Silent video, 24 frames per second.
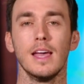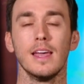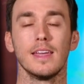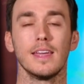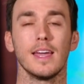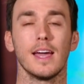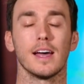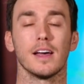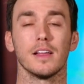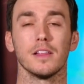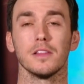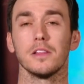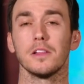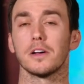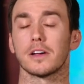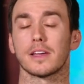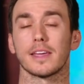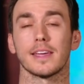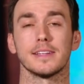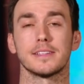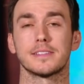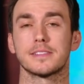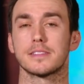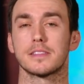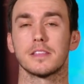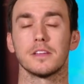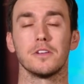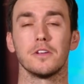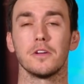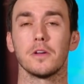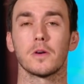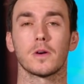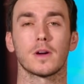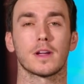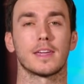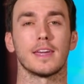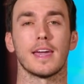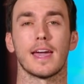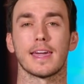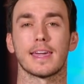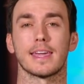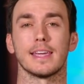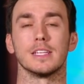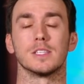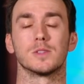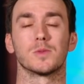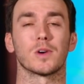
Yeah, look, it's the New York Yankees.